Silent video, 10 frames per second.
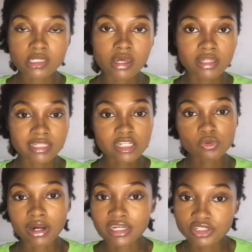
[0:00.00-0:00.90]
That's what
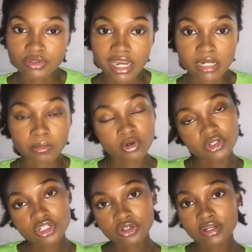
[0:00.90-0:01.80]
I do. I deep
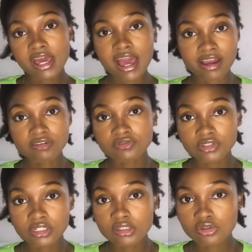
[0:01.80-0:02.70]
condition every
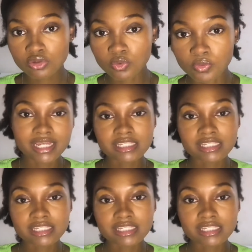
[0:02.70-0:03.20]
2 weeks.